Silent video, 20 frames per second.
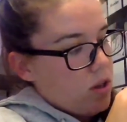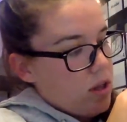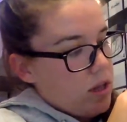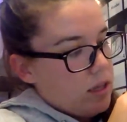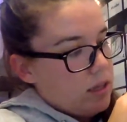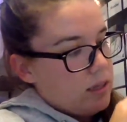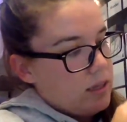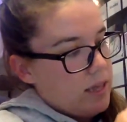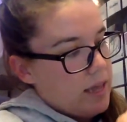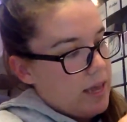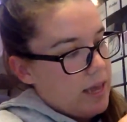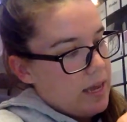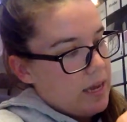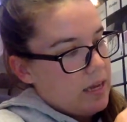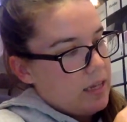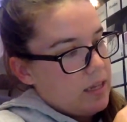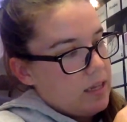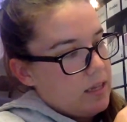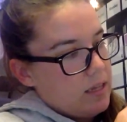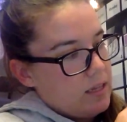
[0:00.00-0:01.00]
length
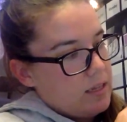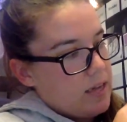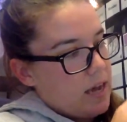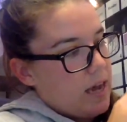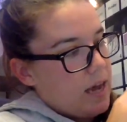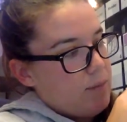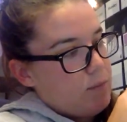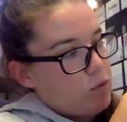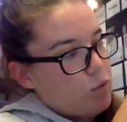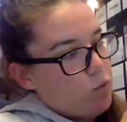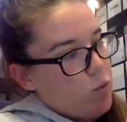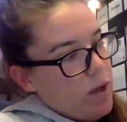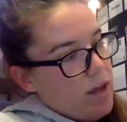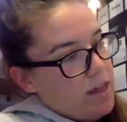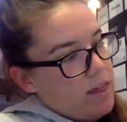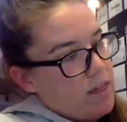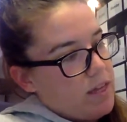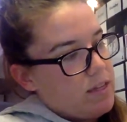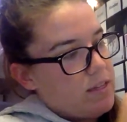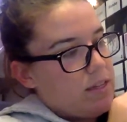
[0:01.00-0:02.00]
times
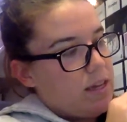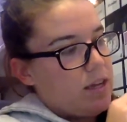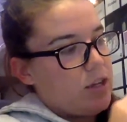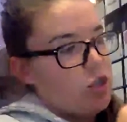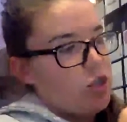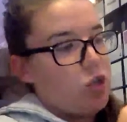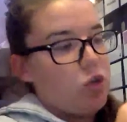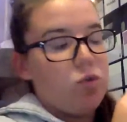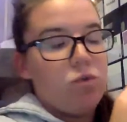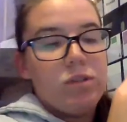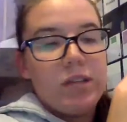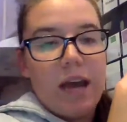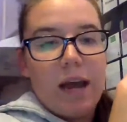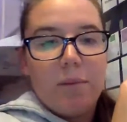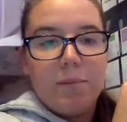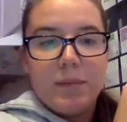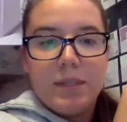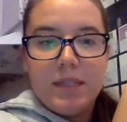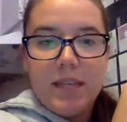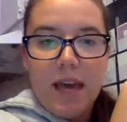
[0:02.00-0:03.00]
width and say 2
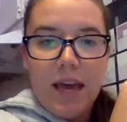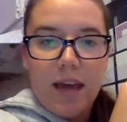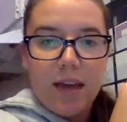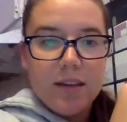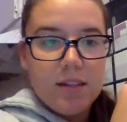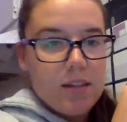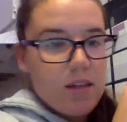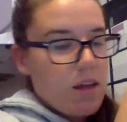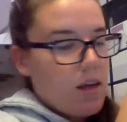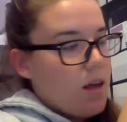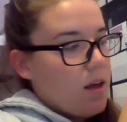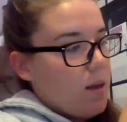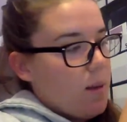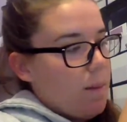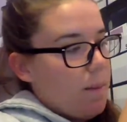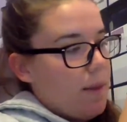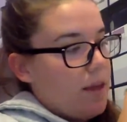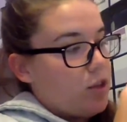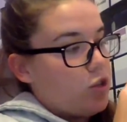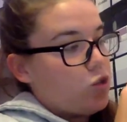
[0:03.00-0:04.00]
times 6
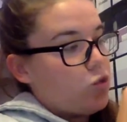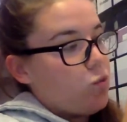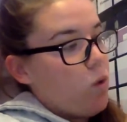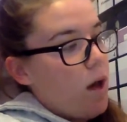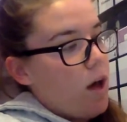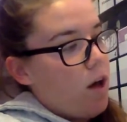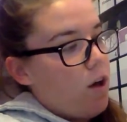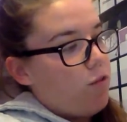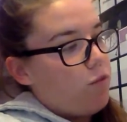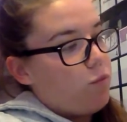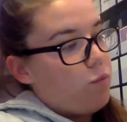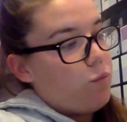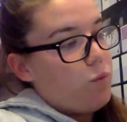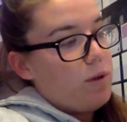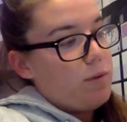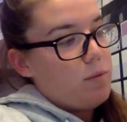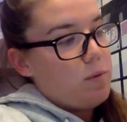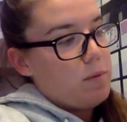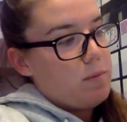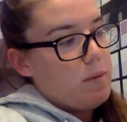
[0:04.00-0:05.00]
is 12, we
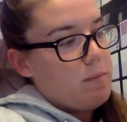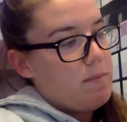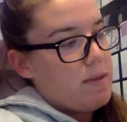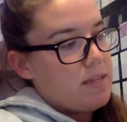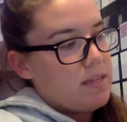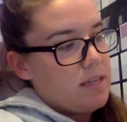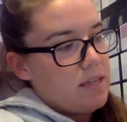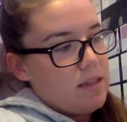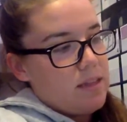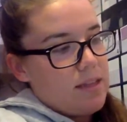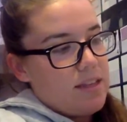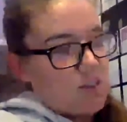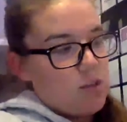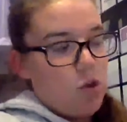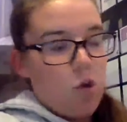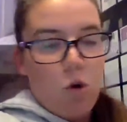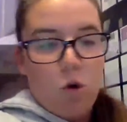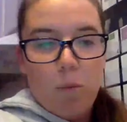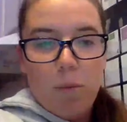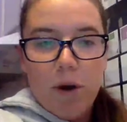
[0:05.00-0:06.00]
would be missing this
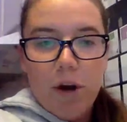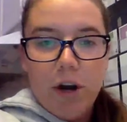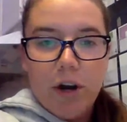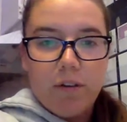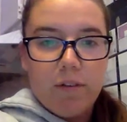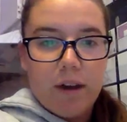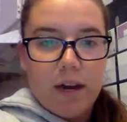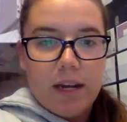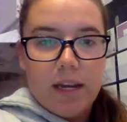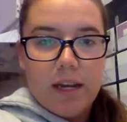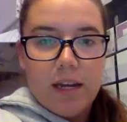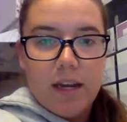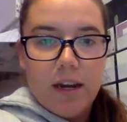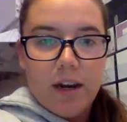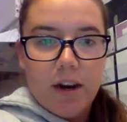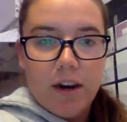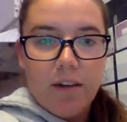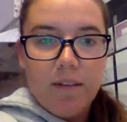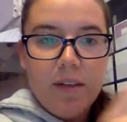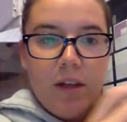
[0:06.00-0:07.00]
whole part right
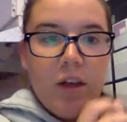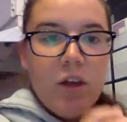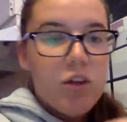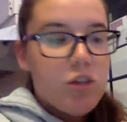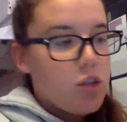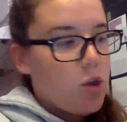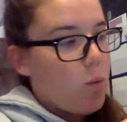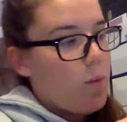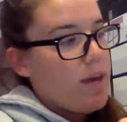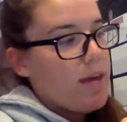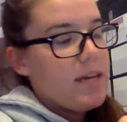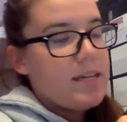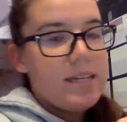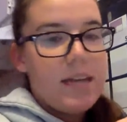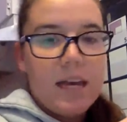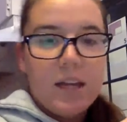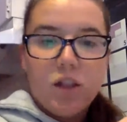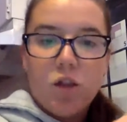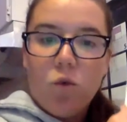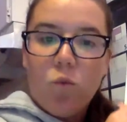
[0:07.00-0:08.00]
here. So we can
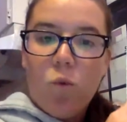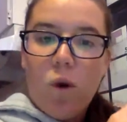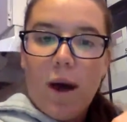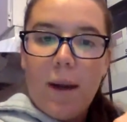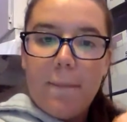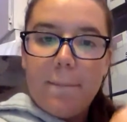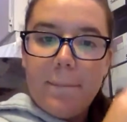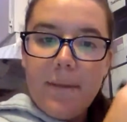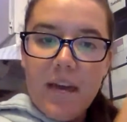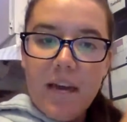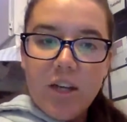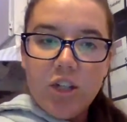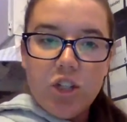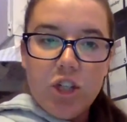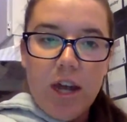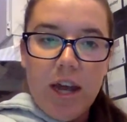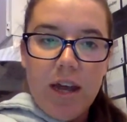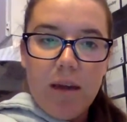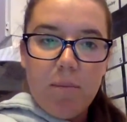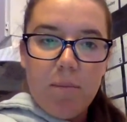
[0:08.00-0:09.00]
take the one big
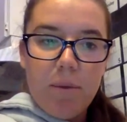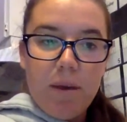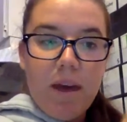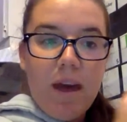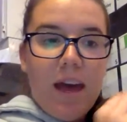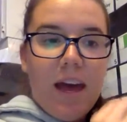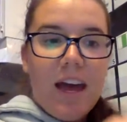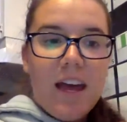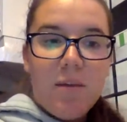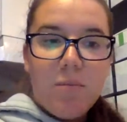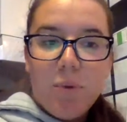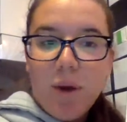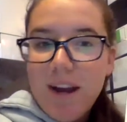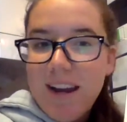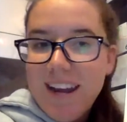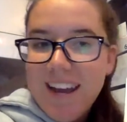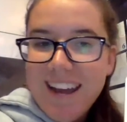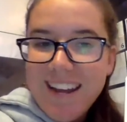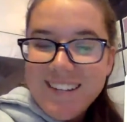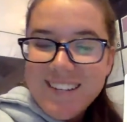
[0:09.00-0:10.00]
shape and
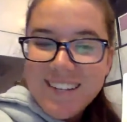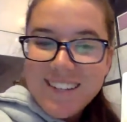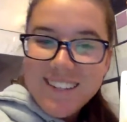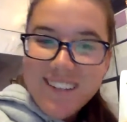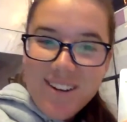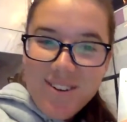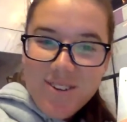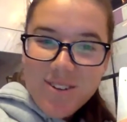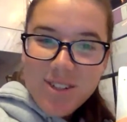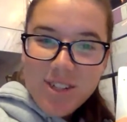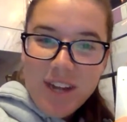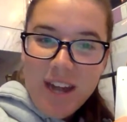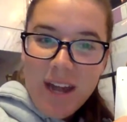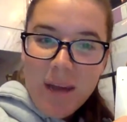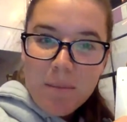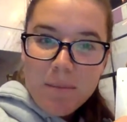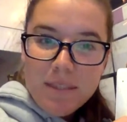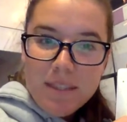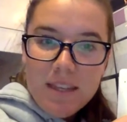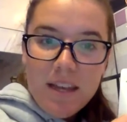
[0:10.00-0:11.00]
break it into little
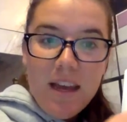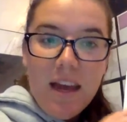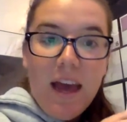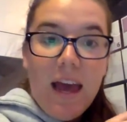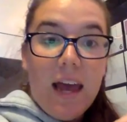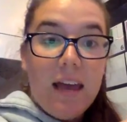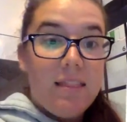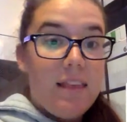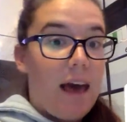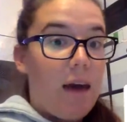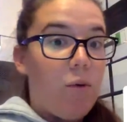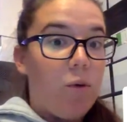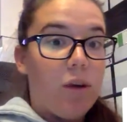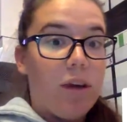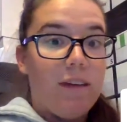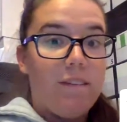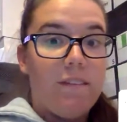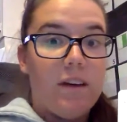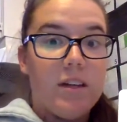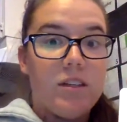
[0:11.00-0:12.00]
shapes, and that will
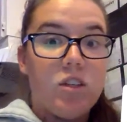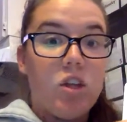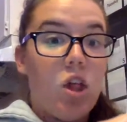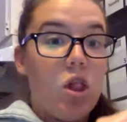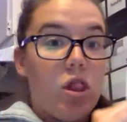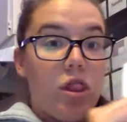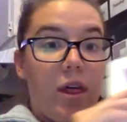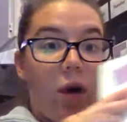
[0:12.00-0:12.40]
give us the